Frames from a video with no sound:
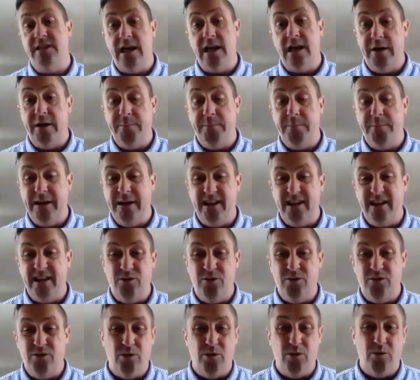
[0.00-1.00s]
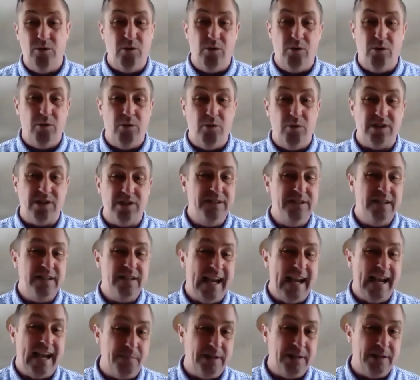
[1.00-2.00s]
receipts are going missing
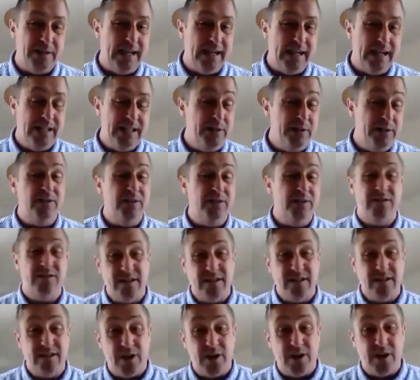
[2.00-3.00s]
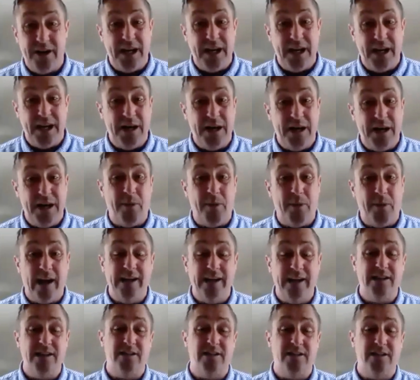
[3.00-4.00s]
or stuff isn't getting updated because systems aren't
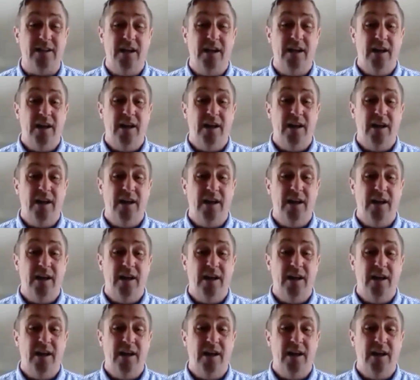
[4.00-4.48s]
in place.